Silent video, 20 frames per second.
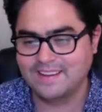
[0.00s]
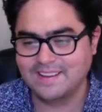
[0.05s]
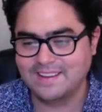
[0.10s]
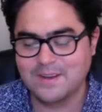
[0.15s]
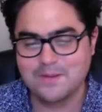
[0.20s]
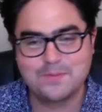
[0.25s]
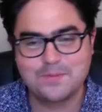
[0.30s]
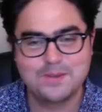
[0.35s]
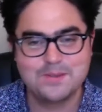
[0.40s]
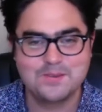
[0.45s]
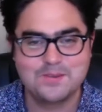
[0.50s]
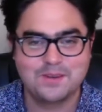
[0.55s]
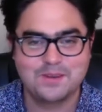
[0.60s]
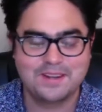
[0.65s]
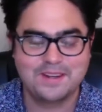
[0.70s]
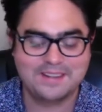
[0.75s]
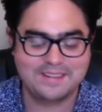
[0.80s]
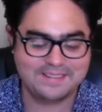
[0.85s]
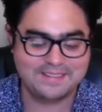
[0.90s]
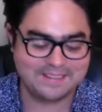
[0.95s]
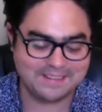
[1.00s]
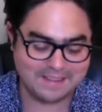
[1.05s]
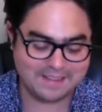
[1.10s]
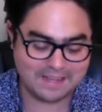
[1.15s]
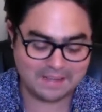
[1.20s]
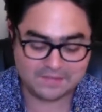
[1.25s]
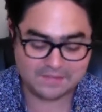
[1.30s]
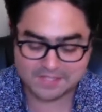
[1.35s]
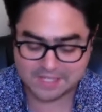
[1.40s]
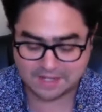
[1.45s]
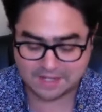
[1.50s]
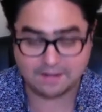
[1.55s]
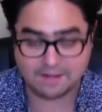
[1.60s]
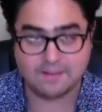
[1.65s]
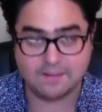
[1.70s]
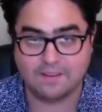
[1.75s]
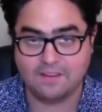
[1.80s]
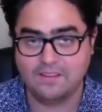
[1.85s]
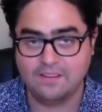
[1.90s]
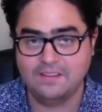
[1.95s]
Hope you enjoyed it. I've said it
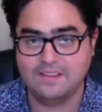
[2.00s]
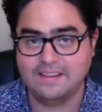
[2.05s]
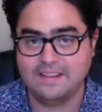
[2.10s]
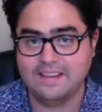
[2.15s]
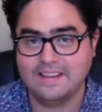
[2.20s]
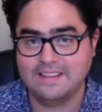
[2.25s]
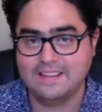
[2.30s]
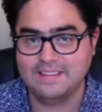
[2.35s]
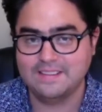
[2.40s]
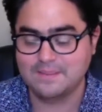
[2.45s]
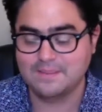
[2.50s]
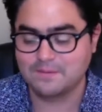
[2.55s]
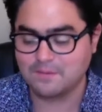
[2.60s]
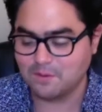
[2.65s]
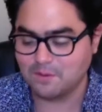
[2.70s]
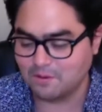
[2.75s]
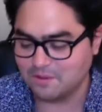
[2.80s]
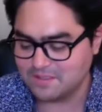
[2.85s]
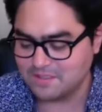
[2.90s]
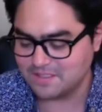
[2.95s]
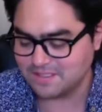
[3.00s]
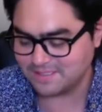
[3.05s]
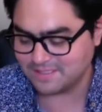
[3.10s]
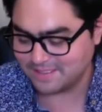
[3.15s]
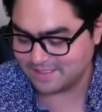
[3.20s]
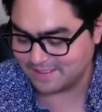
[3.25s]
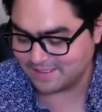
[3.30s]
all. Yes, of course.